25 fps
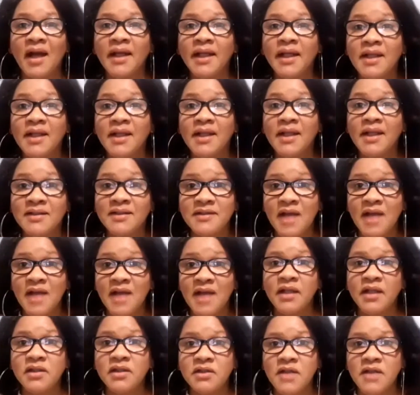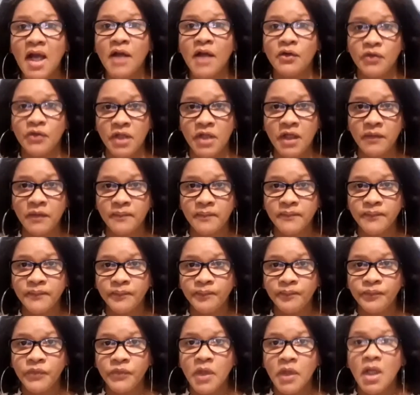entire salary
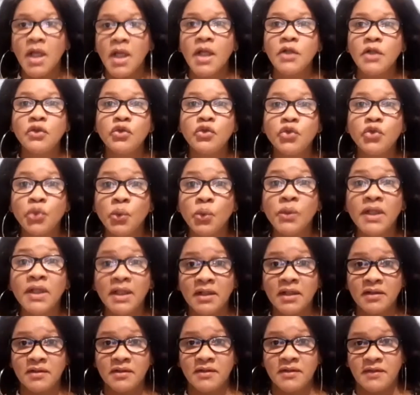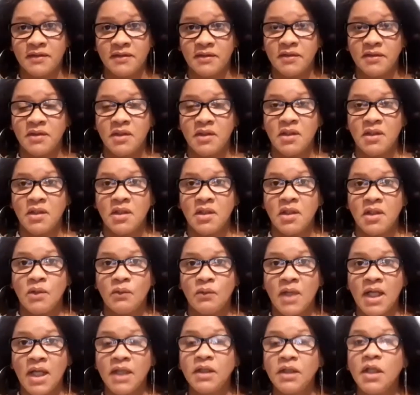in 2 days,
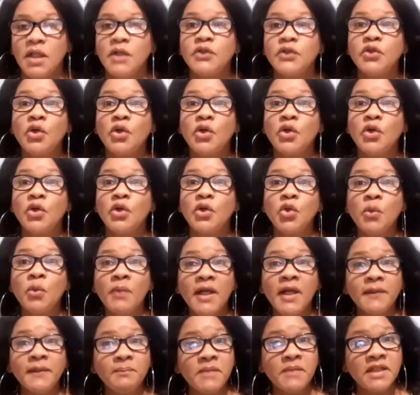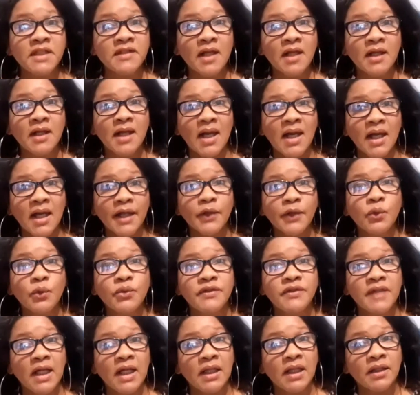right? So you might meet a guy who
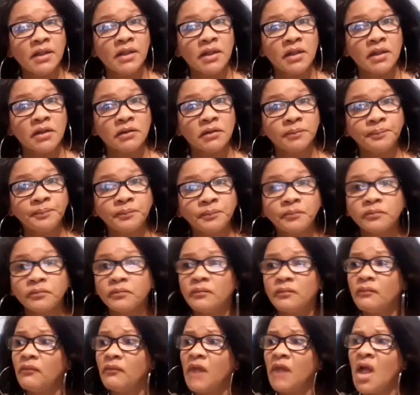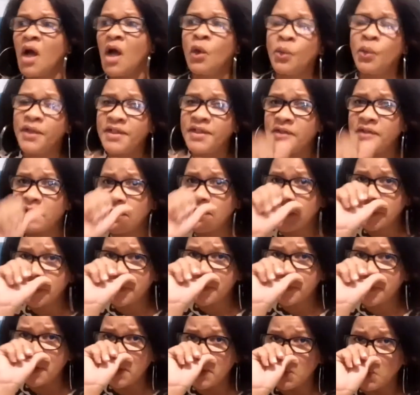telling you, I'm going to the
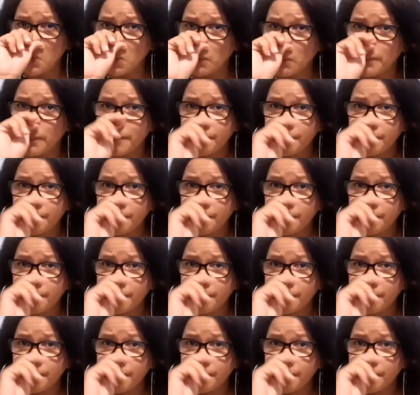casino.